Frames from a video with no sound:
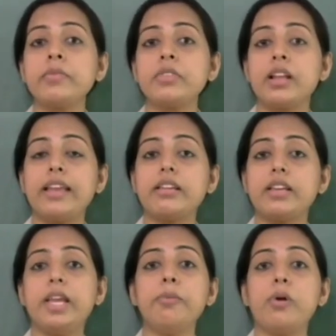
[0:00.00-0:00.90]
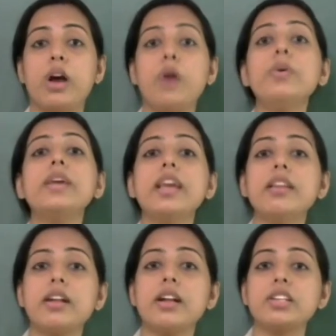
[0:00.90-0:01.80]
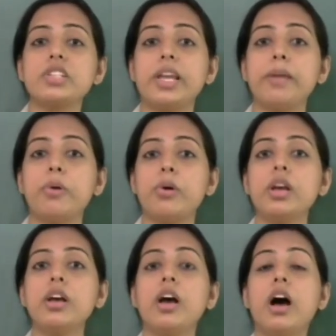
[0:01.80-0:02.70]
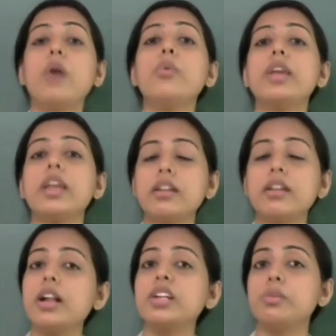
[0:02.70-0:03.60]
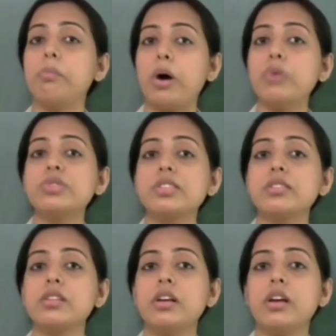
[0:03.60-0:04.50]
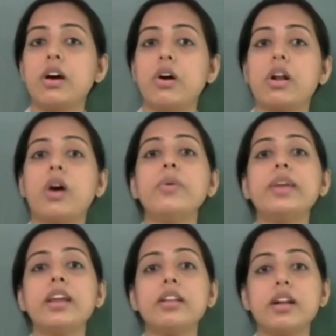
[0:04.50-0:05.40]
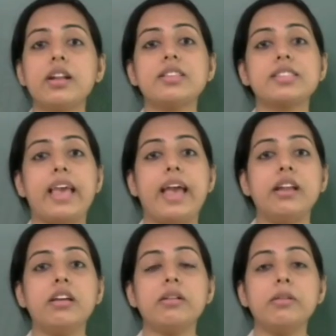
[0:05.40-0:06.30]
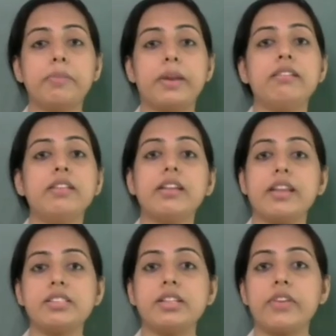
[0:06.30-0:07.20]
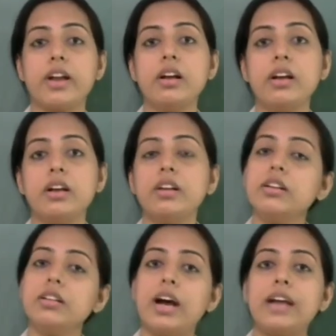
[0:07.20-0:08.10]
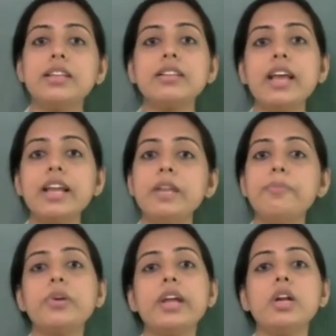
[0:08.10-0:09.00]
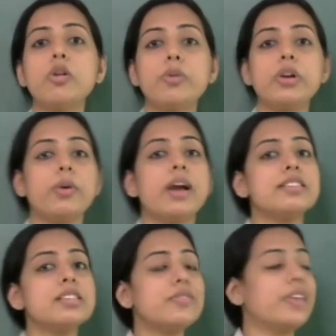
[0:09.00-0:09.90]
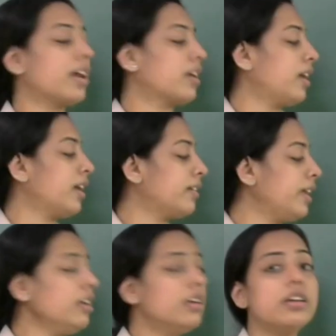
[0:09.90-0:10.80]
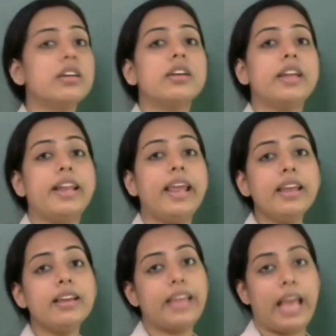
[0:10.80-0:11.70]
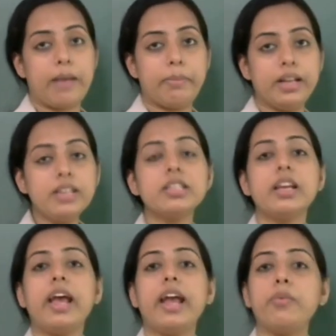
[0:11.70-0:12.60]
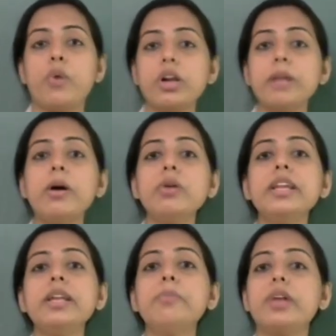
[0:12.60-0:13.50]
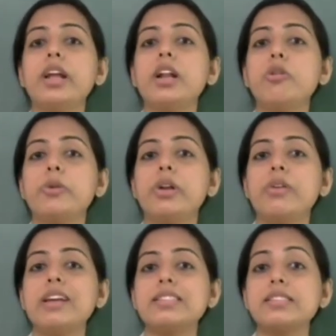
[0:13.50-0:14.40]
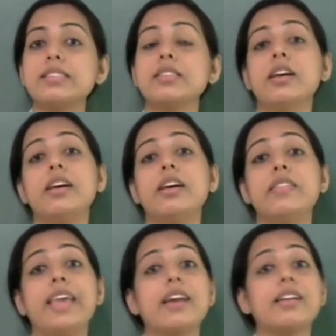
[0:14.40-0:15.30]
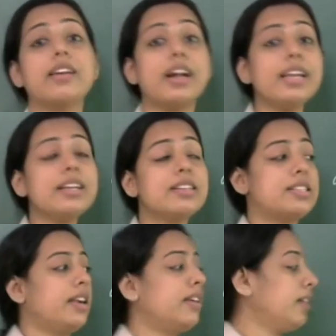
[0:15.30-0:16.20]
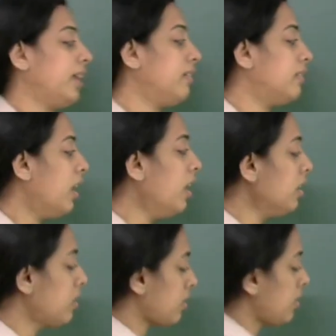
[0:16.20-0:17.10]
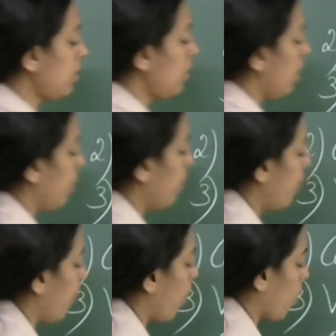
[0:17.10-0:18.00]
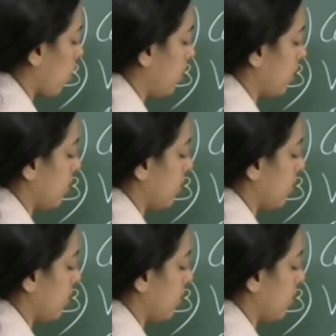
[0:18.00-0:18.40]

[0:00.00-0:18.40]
Like keyboard, how we can connect keyboard, how we can connect mouse, or how we can connect scanner, printer, etc. Other than input and output devices we are connecting in a cabinet. And what about the input and output devices? They are connected in the ports.